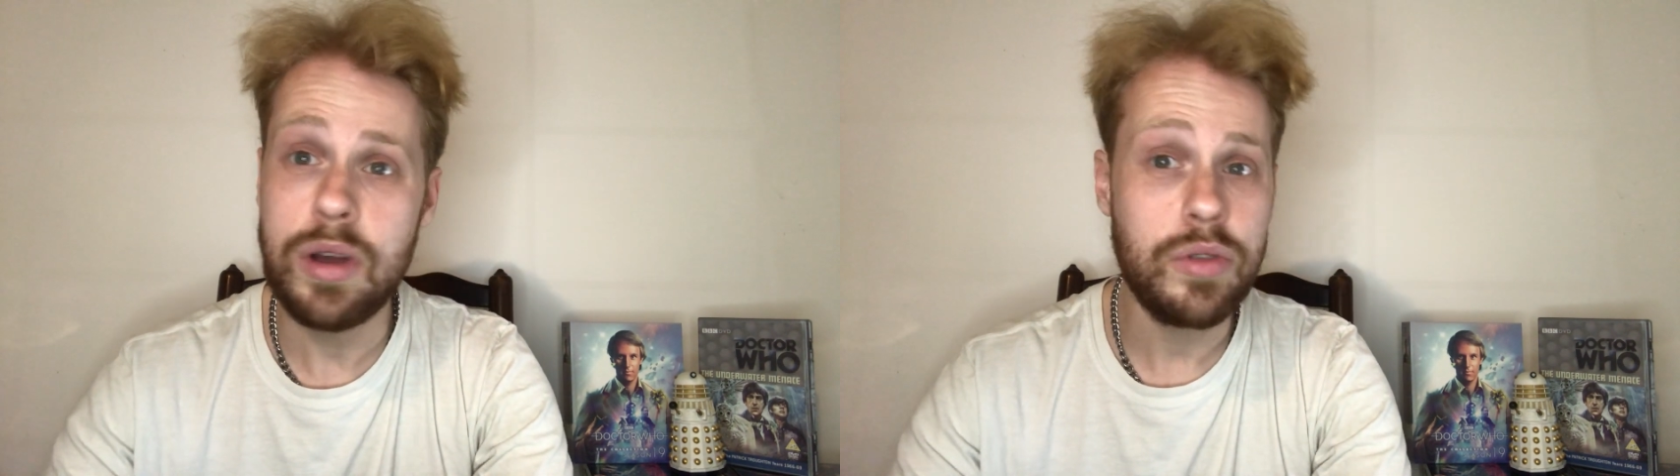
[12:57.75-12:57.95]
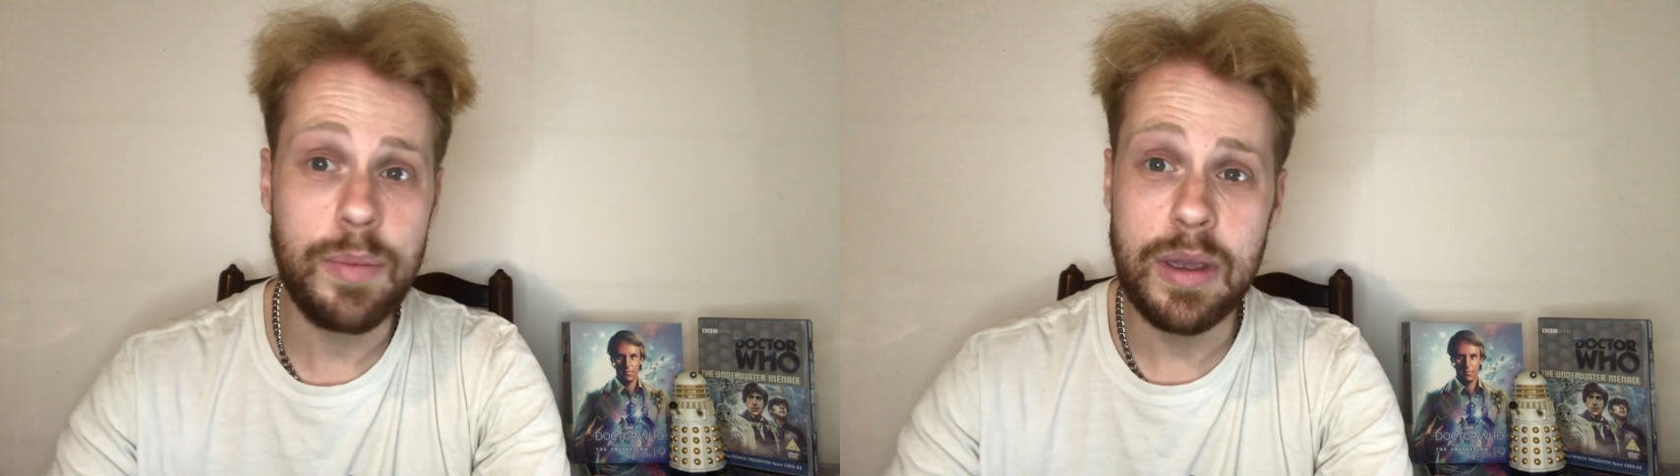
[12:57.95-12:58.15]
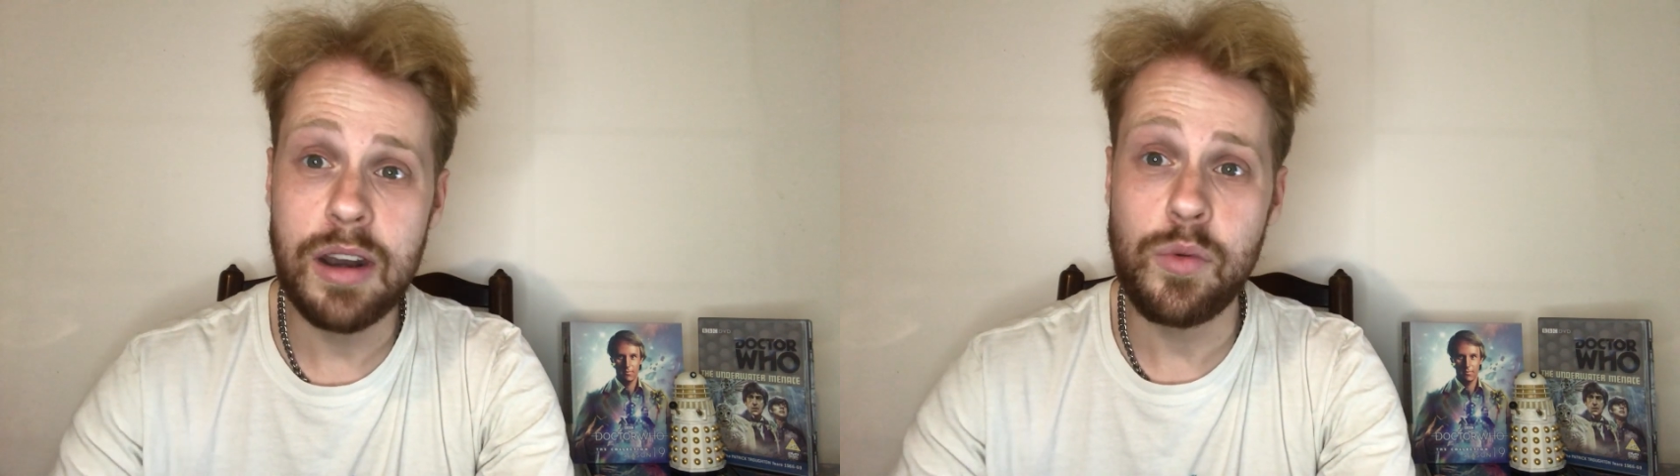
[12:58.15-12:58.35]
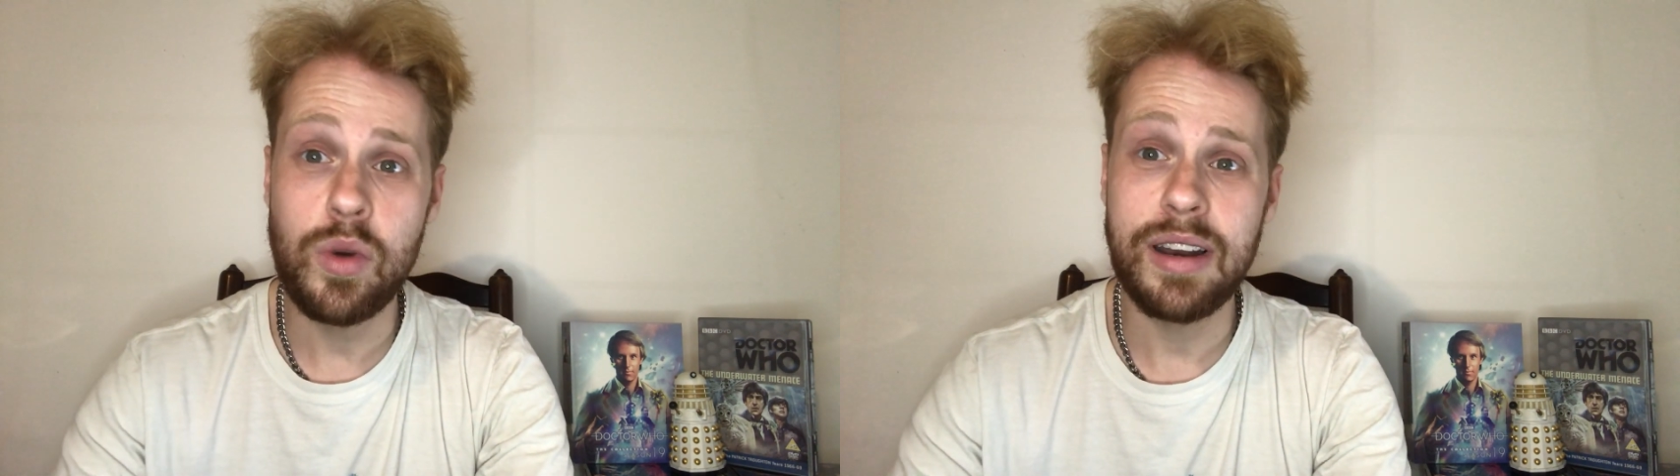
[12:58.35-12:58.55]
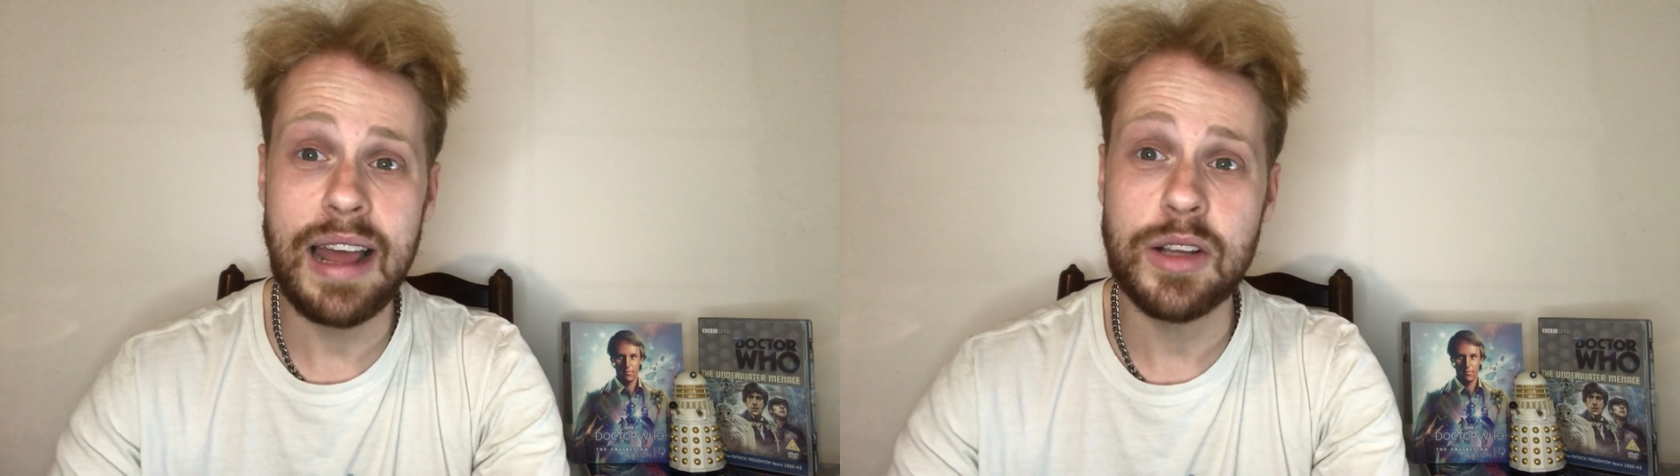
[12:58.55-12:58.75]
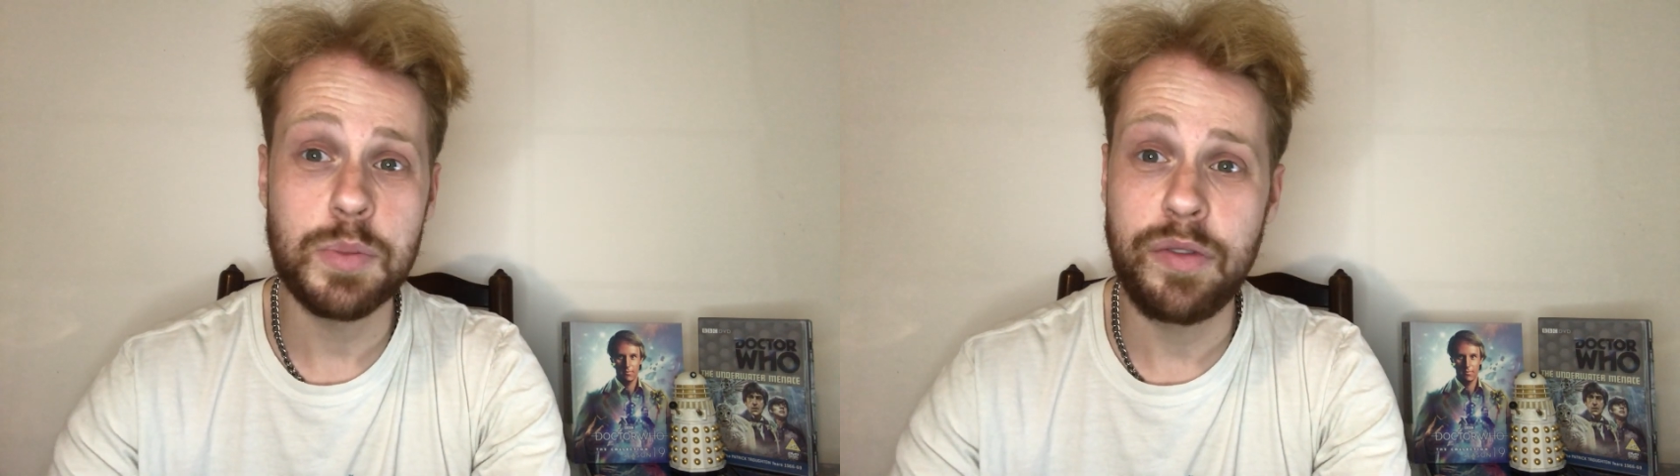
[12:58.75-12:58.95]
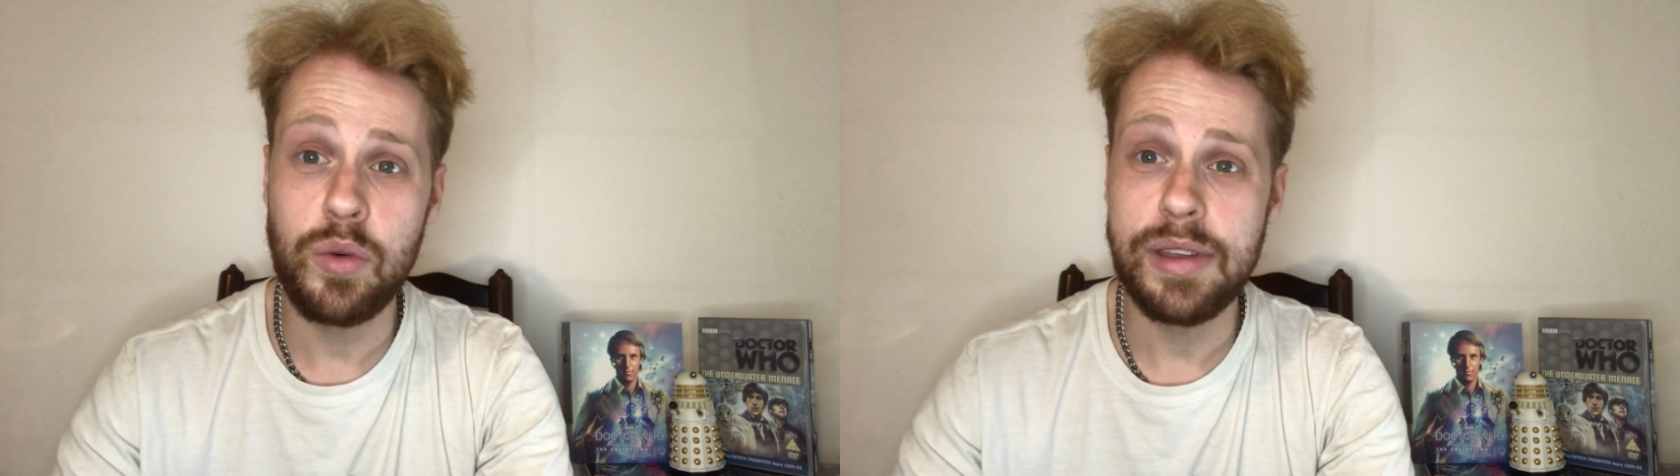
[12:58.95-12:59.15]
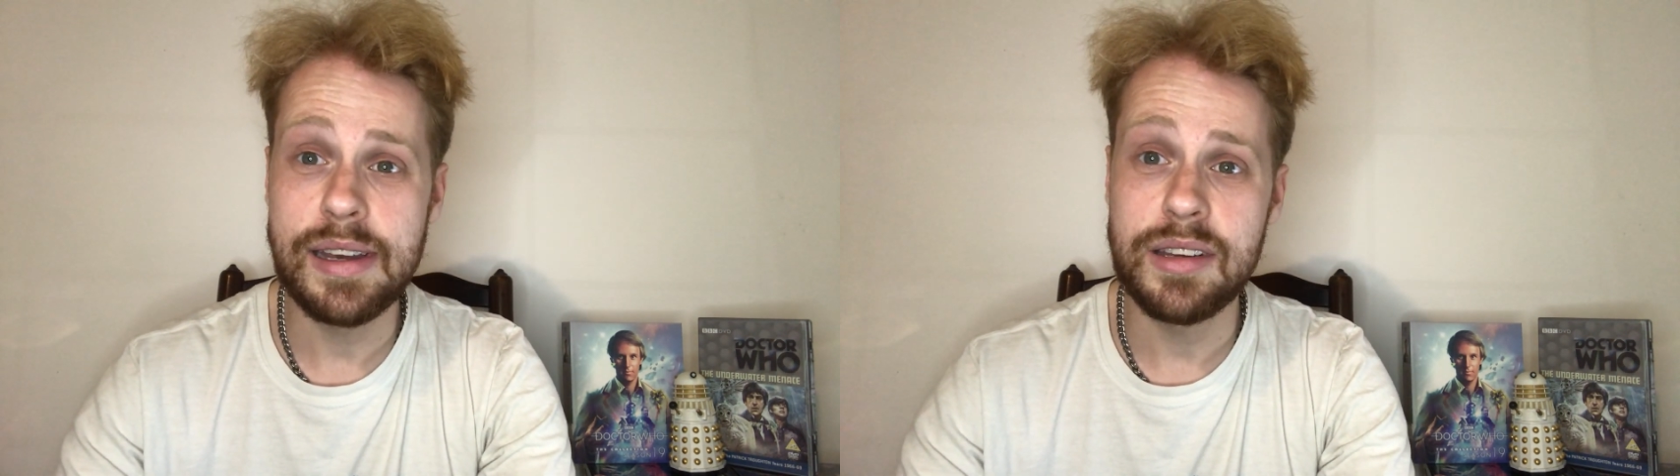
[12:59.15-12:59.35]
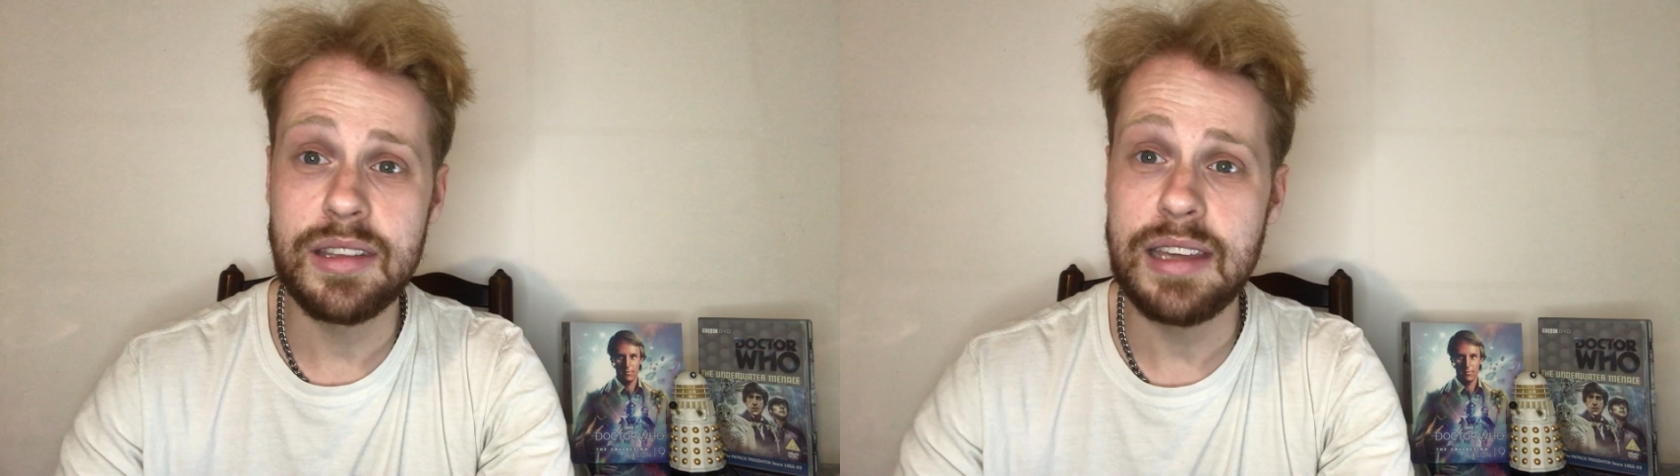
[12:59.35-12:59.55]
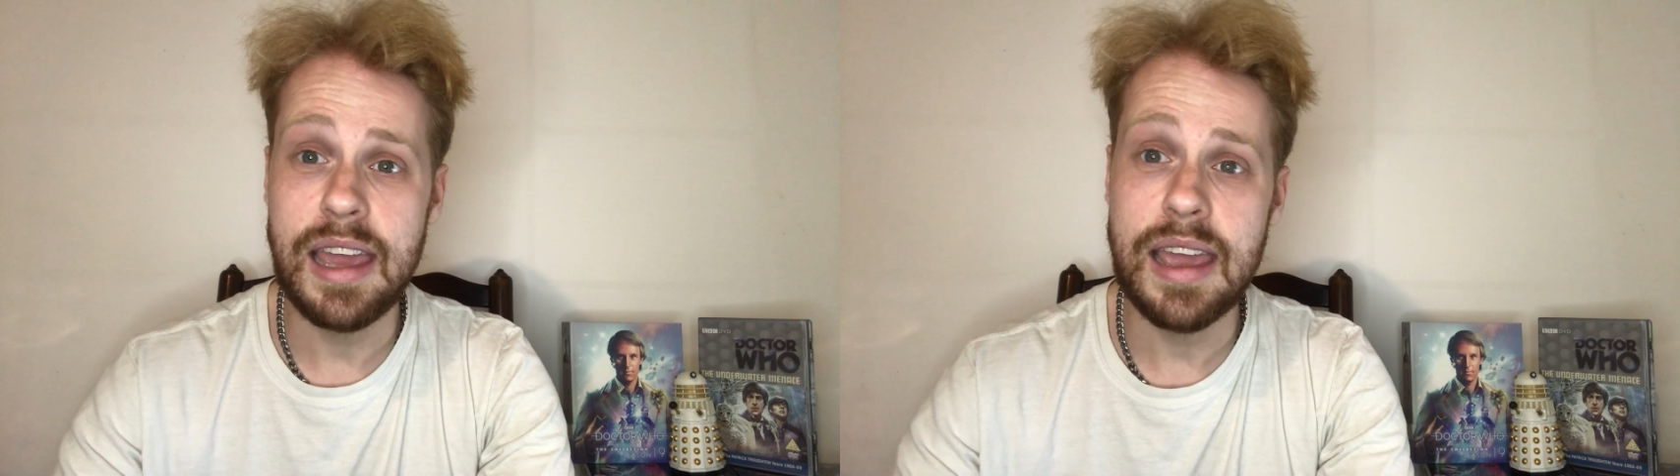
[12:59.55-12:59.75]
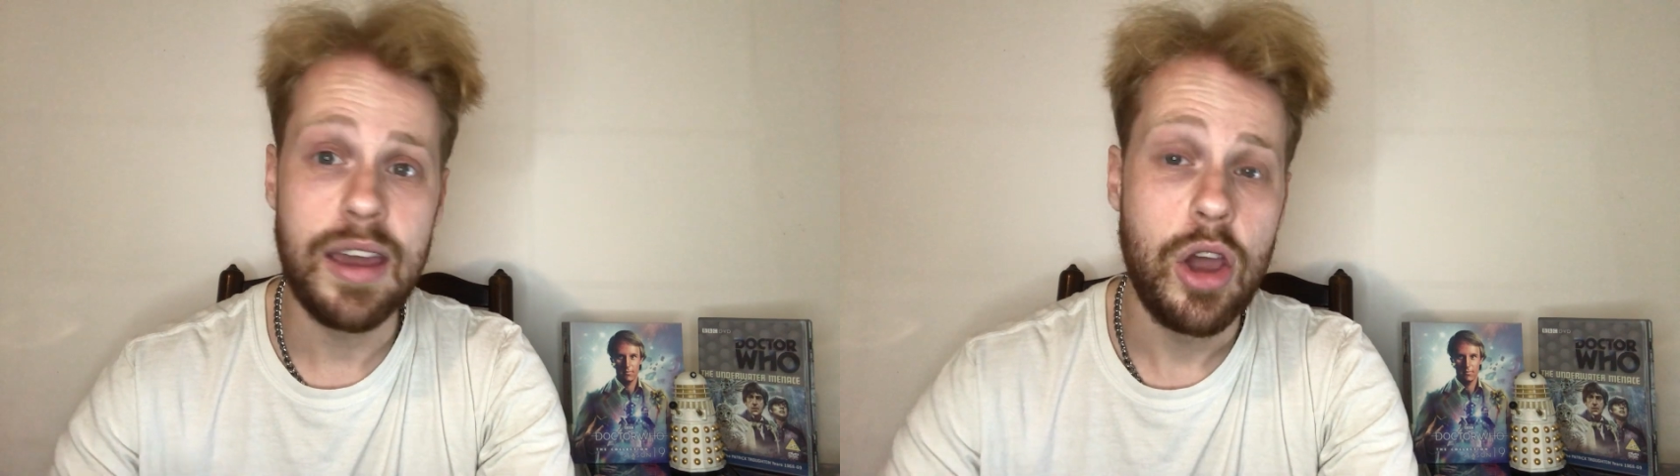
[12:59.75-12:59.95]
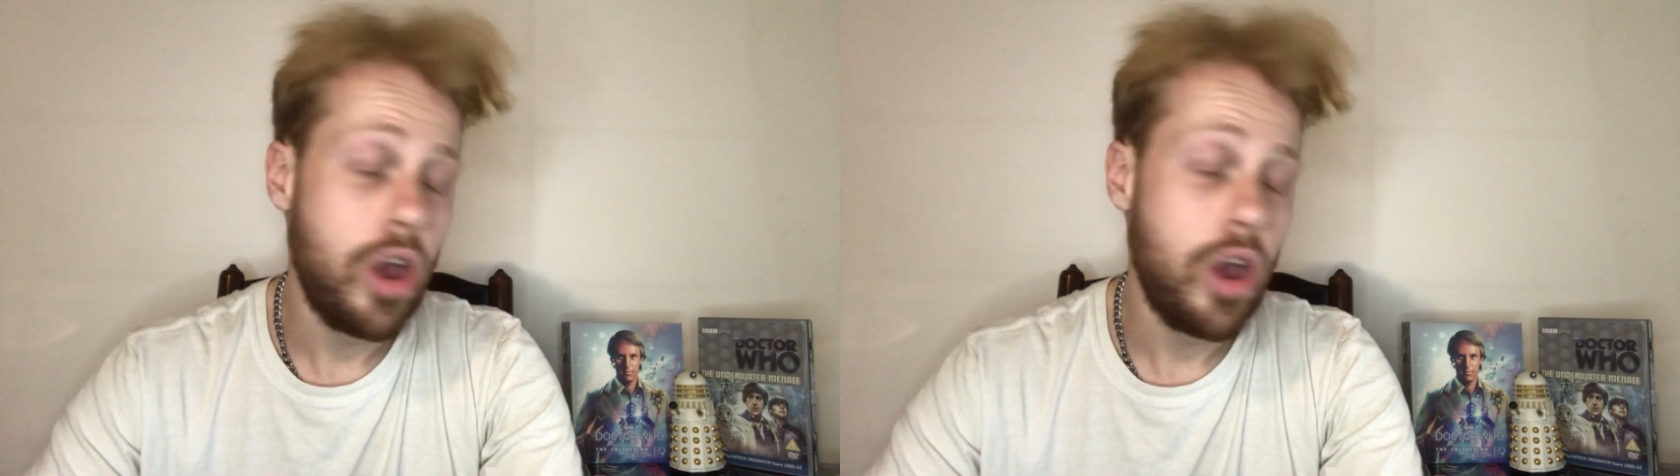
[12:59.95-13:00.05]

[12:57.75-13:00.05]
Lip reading: Will there be another one announced before the end of the year?